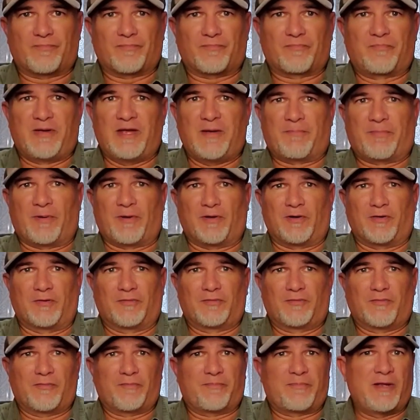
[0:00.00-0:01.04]

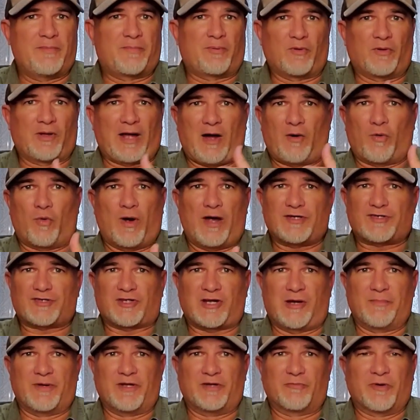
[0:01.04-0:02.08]
people out west,
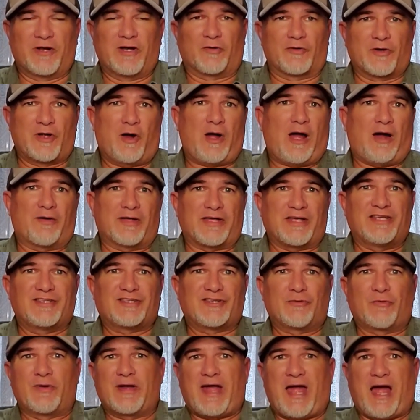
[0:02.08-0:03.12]
we don't know how
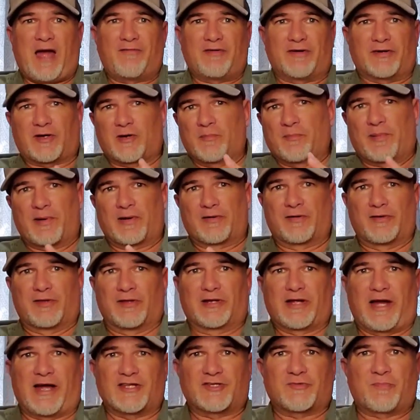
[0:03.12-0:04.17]
easy we have it compared to the
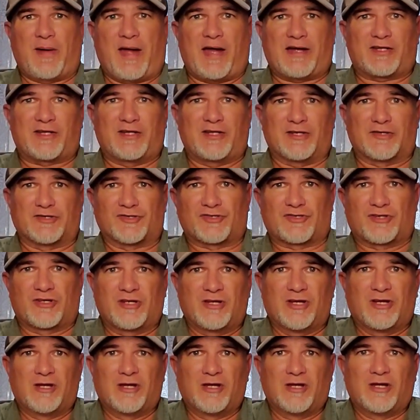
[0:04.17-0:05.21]
guys back east.
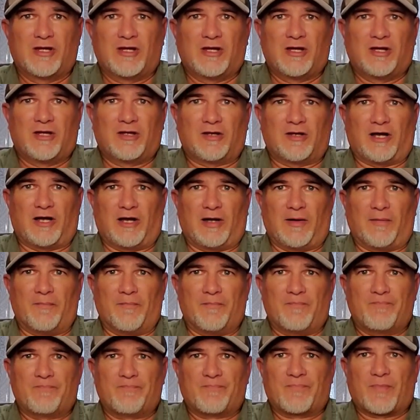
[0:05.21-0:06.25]

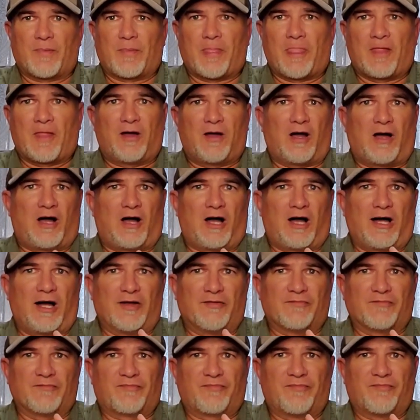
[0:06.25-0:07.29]

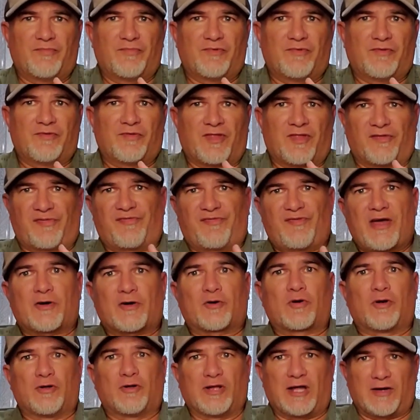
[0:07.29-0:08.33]
On the
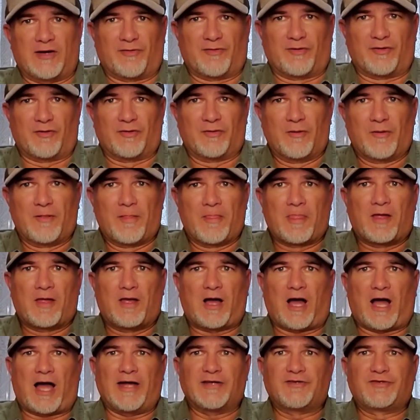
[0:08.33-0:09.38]
federal level,
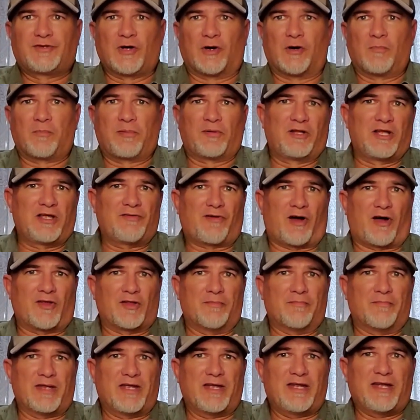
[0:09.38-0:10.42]
I don't believe all the
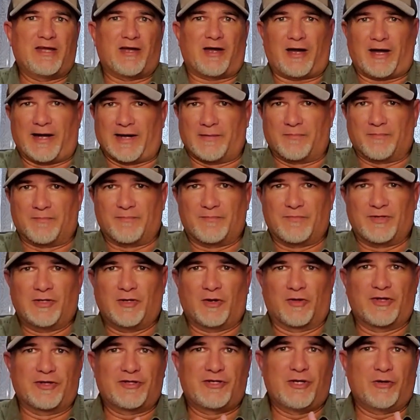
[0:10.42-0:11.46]
media hype.
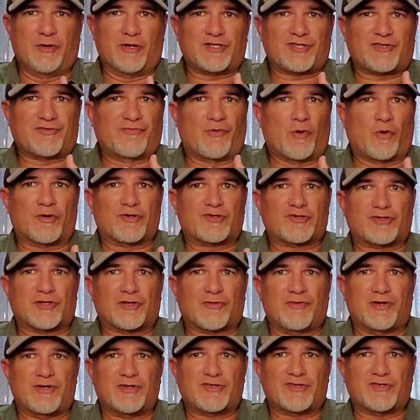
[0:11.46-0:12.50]
The U.S. Forest
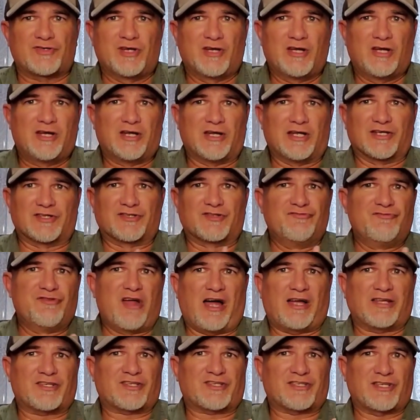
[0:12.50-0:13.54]
Service is
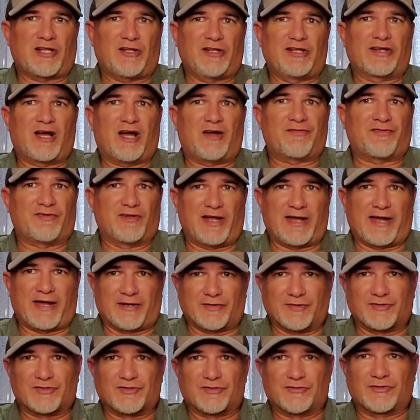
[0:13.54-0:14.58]
not selling off
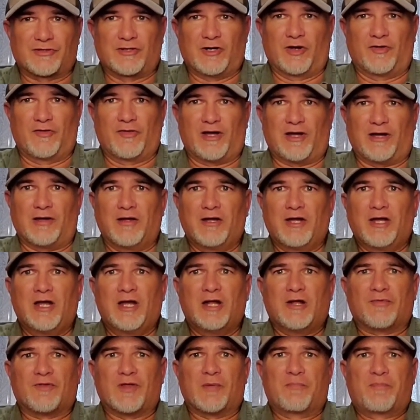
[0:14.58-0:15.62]
lands.
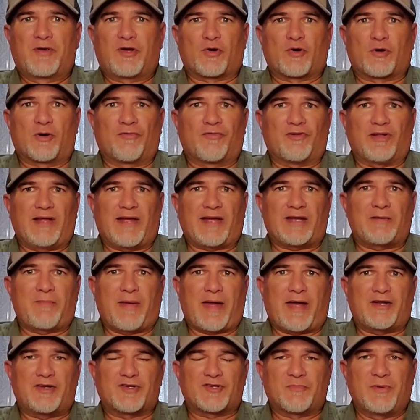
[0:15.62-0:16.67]
The Bureau of Land
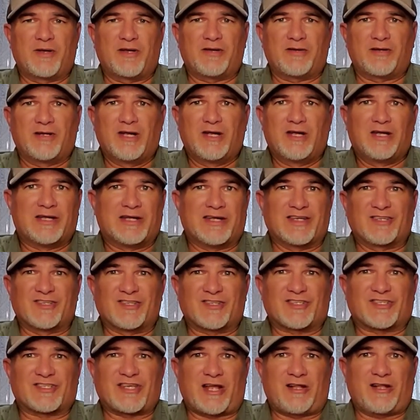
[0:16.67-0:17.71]
Management isn't
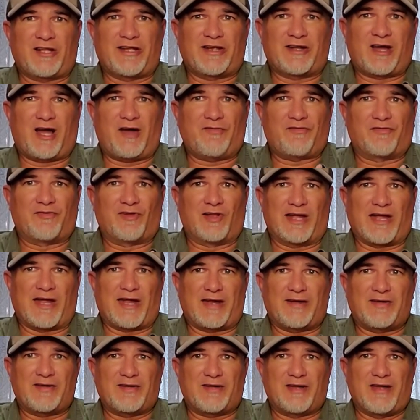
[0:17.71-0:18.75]
selling off
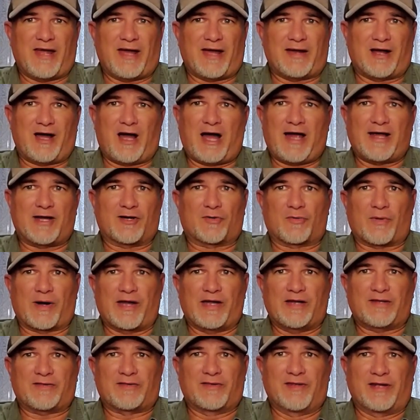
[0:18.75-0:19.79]
land at a higher
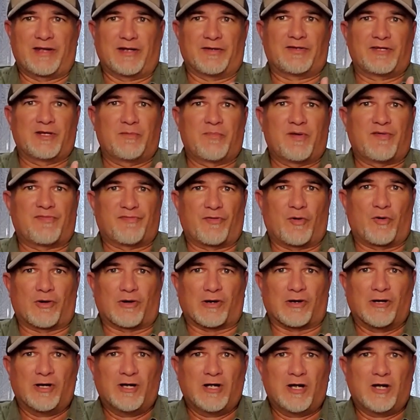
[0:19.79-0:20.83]
rate than it did
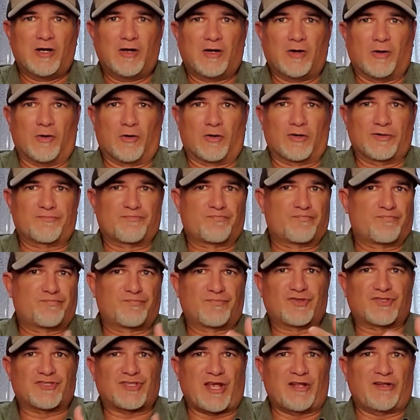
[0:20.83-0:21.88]
before, or
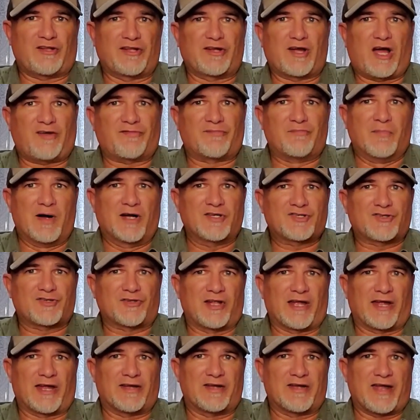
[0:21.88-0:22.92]
selling off much
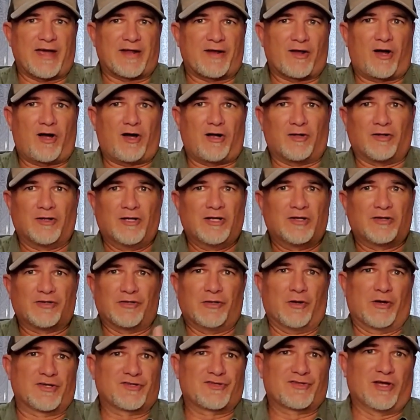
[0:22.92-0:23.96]
land at all,
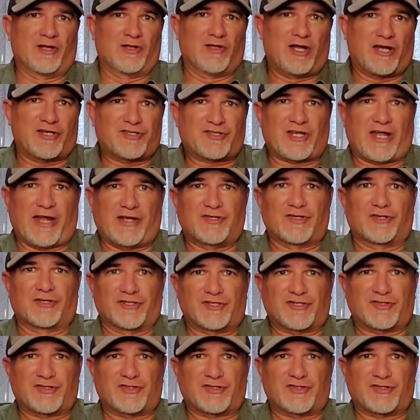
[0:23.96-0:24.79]
as the Los Angeles